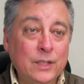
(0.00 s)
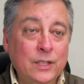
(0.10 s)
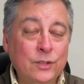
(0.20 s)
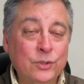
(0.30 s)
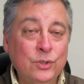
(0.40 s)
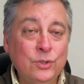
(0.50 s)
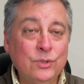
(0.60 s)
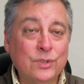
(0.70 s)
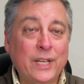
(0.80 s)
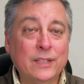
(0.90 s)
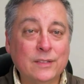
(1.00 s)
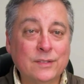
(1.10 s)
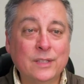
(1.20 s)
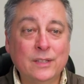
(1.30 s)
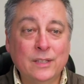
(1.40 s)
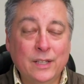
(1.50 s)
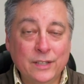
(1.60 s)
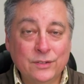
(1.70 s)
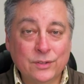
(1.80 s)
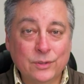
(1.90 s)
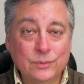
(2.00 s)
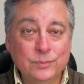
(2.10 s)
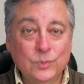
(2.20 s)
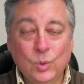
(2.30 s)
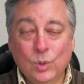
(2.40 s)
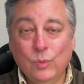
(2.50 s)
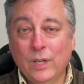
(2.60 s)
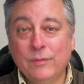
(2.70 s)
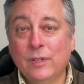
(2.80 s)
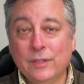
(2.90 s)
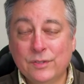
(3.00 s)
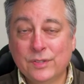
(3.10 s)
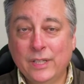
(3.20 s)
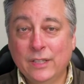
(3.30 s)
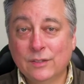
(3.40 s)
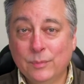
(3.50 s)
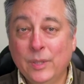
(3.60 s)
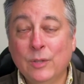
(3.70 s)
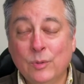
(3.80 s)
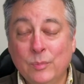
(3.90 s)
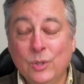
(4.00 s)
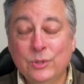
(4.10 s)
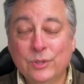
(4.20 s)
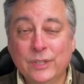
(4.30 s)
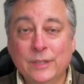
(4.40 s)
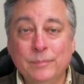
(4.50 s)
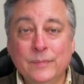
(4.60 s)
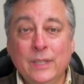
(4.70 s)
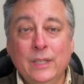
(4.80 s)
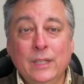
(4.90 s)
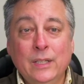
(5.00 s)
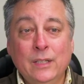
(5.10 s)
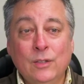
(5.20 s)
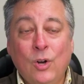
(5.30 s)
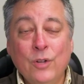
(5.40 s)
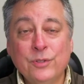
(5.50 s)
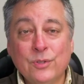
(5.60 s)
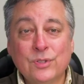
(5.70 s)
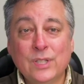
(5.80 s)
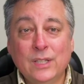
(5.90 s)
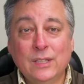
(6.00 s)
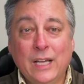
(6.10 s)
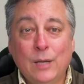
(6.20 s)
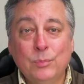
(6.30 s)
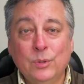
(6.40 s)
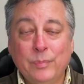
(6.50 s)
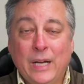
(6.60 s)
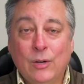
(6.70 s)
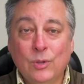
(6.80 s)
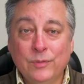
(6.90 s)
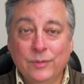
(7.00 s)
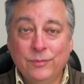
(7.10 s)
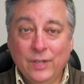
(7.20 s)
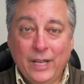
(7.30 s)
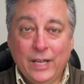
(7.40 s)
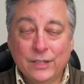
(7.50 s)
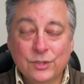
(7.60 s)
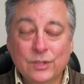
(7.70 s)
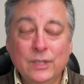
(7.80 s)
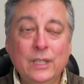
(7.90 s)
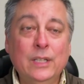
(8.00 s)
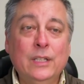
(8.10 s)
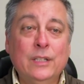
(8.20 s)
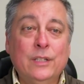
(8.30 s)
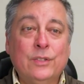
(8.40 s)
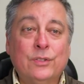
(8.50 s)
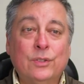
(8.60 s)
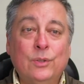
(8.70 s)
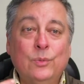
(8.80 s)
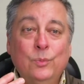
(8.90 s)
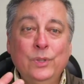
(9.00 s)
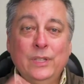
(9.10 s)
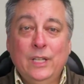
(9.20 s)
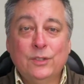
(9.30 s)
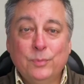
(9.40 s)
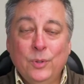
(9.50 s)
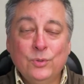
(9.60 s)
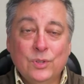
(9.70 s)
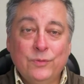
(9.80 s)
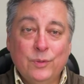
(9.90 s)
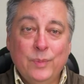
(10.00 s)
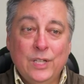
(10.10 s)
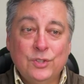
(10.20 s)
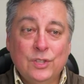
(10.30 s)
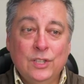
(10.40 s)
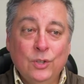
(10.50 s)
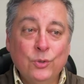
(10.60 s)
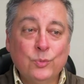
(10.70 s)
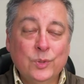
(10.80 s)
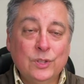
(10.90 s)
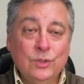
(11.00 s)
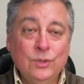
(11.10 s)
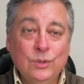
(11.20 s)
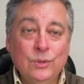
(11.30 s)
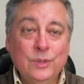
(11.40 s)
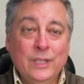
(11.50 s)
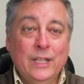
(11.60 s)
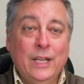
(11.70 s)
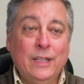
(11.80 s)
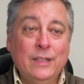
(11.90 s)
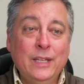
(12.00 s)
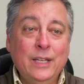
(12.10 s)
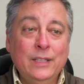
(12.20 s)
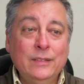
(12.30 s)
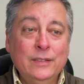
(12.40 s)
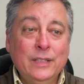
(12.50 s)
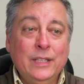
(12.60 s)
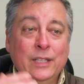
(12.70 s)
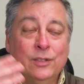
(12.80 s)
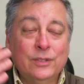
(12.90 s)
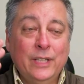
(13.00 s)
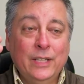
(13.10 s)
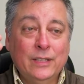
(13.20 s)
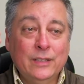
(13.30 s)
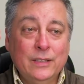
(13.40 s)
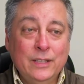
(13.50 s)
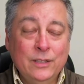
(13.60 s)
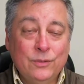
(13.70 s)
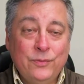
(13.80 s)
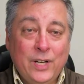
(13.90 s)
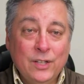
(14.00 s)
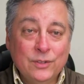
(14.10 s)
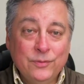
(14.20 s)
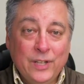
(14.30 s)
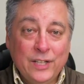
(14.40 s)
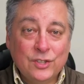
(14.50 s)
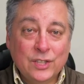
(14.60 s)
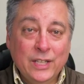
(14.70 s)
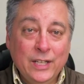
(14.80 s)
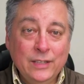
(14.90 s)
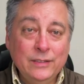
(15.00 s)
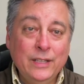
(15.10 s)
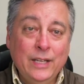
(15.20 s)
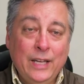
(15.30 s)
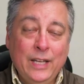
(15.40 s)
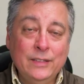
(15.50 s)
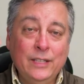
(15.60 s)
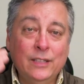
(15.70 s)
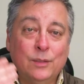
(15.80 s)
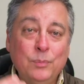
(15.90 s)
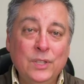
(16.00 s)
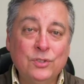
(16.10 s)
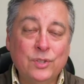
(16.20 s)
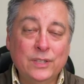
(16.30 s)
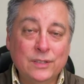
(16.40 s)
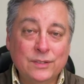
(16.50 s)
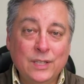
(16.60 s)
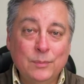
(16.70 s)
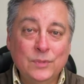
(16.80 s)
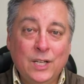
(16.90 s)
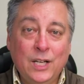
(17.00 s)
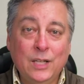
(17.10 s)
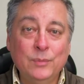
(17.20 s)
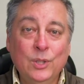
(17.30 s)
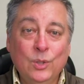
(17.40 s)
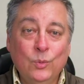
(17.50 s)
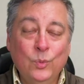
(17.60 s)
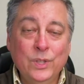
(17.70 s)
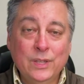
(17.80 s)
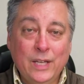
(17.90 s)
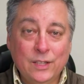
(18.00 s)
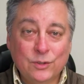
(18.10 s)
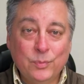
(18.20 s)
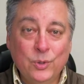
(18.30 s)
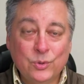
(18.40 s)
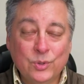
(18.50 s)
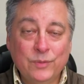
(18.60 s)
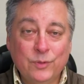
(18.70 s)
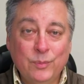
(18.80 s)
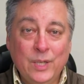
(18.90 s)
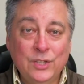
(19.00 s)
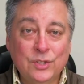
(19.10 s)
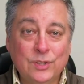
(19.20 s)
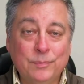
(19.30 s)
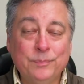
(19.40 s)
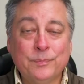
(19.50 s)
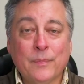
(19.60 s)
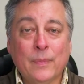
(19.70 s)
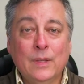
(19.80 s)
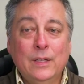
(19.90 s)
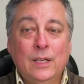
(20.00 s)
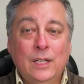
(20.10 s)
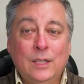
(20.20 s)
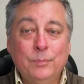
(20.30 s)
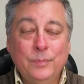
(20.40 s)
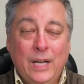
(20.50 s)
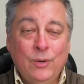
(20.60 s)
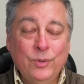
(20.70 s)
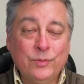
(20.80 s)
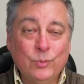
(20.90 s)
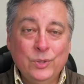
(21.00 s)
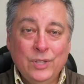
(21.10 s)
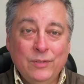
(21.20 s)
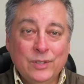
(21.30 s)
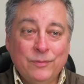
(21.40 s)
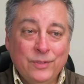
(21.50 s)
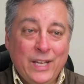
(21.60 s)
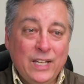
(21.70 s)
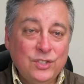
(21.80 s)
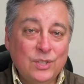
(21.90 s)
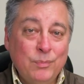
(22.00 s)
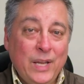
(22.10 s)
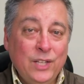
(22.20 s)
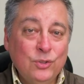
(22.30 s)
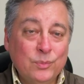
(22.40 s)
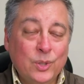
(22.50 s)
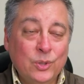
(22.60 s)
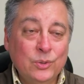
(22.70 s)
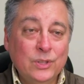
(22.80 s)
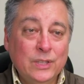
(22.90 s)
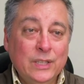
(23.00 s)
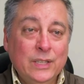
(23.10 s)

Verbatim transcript: it'll use that to set the I S O or whatever other settings, depending on what mode you're in. And it'll also set the output power of the flash. So with that exposure information, it knows what to do, and then it'll take, it'll fire the flash again and take the picture at the same time with that exposure information. Uh, however, when you have the flash in manual mode,